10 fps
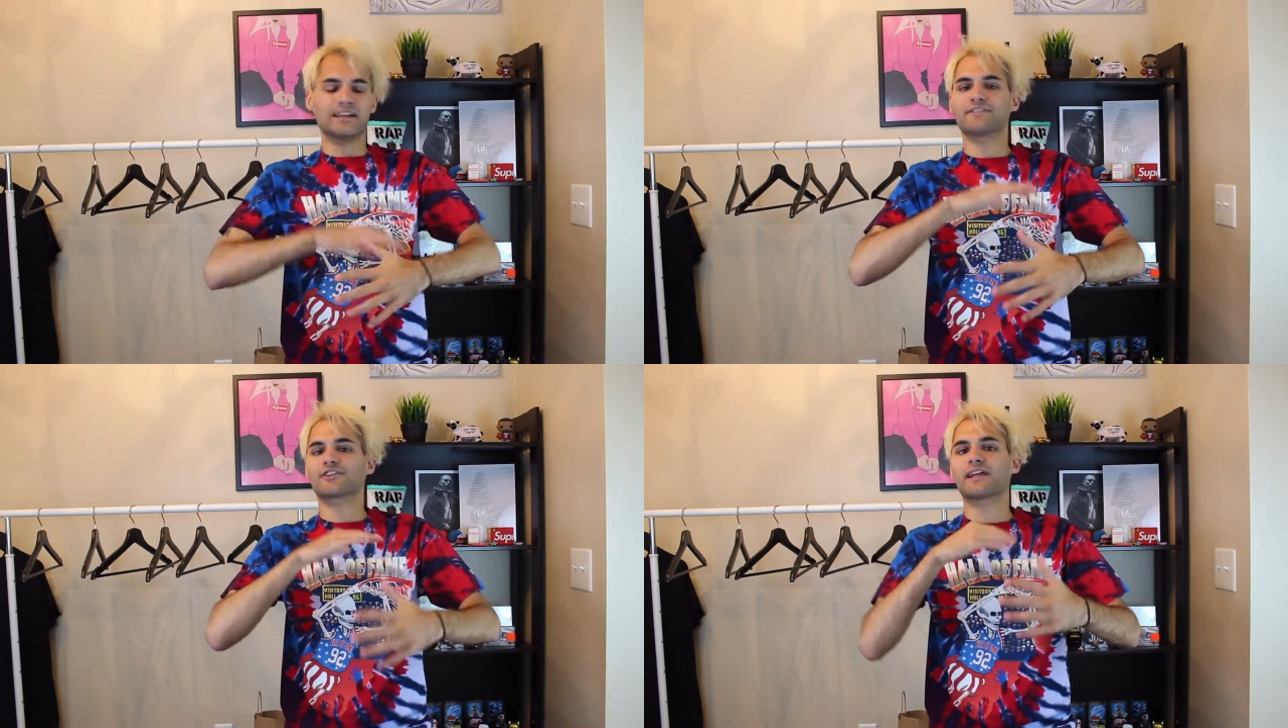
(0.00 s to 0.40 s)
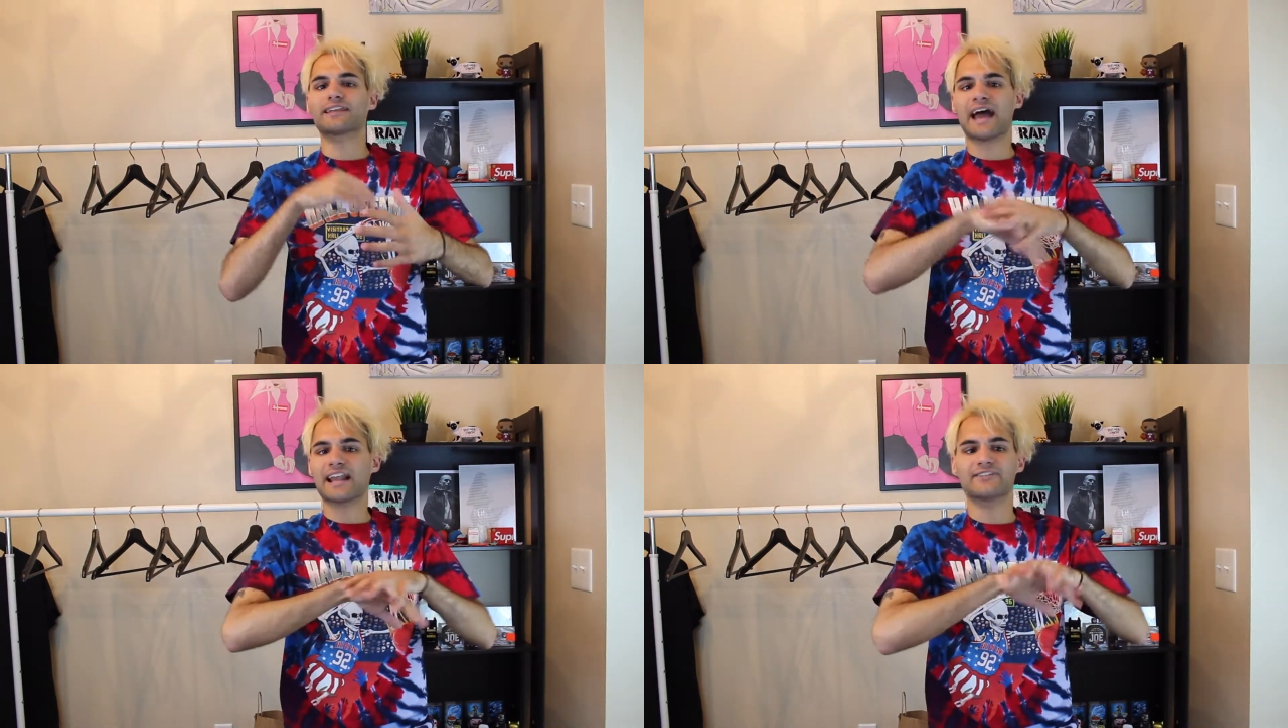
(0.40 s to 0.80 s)
if you're
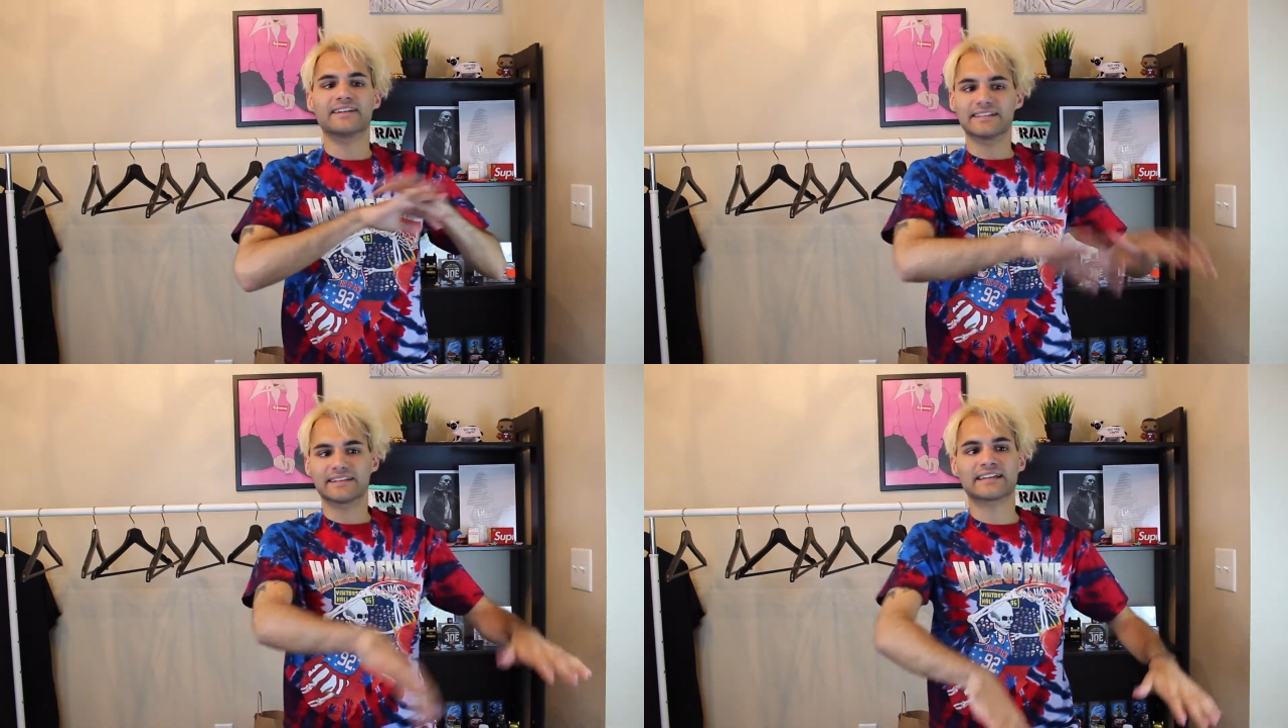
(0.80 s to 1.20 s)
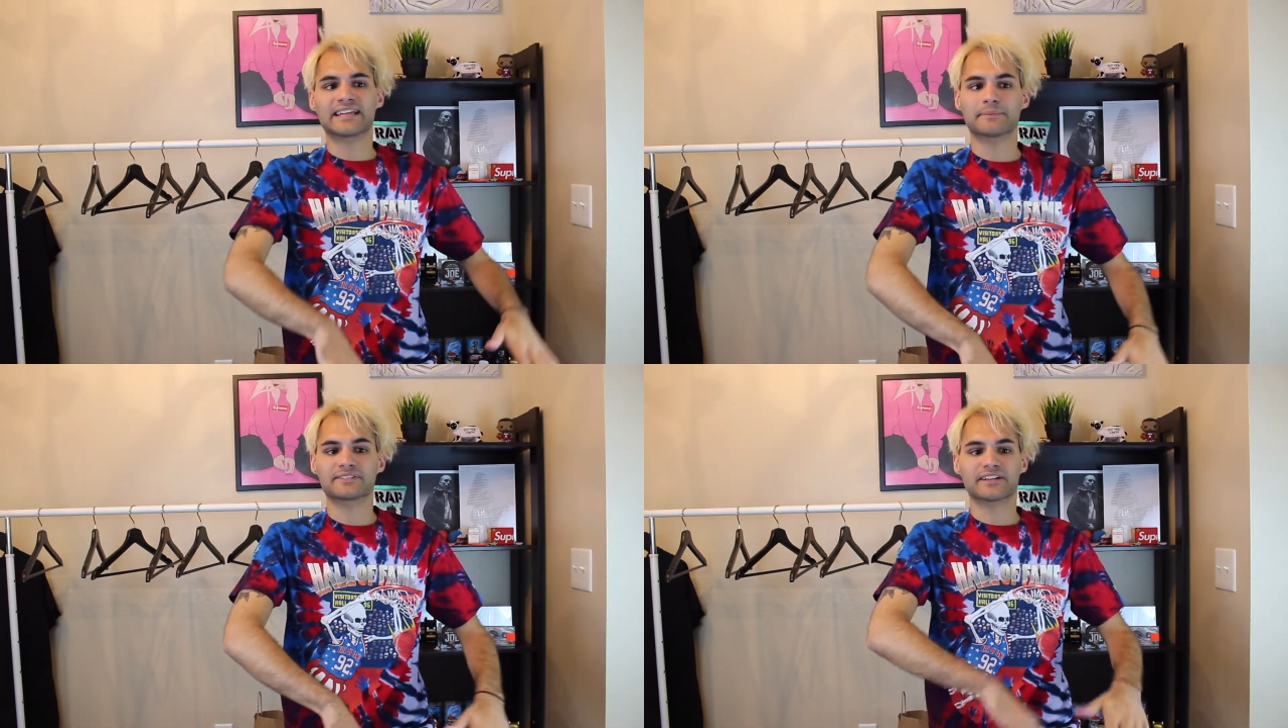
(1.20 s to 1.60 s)
not even into that
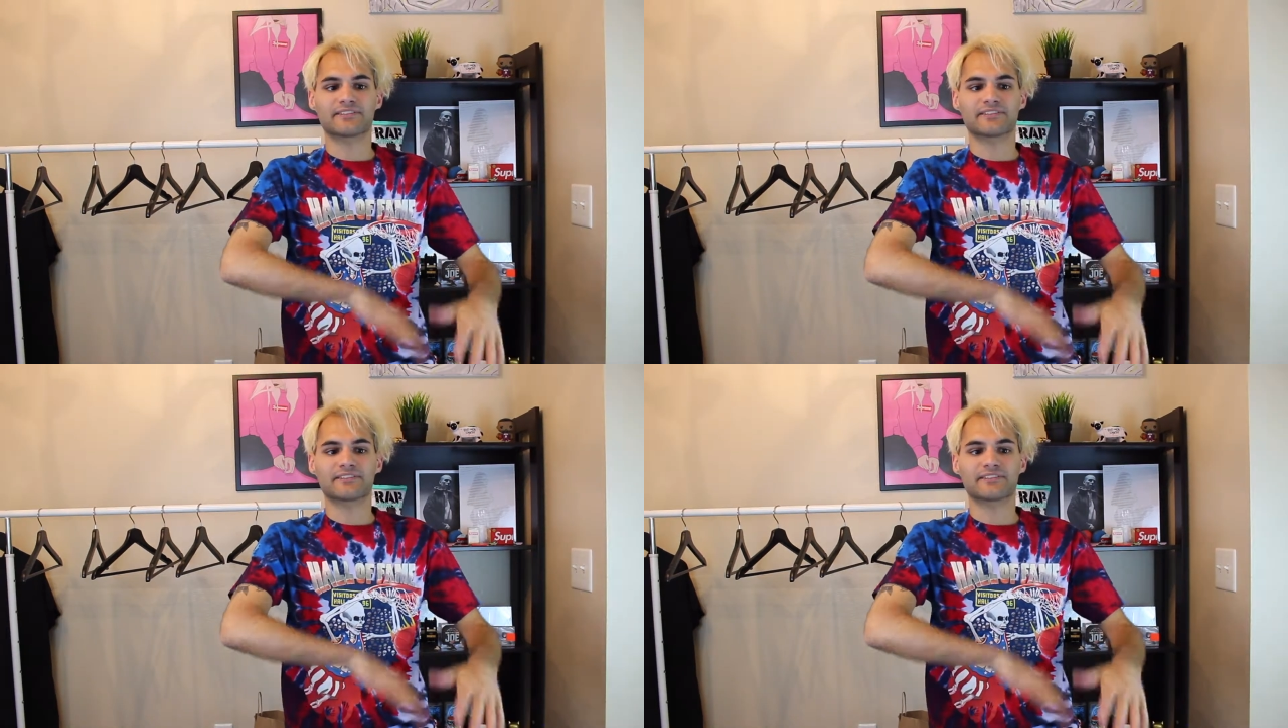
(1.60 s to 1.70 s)
type of stuff.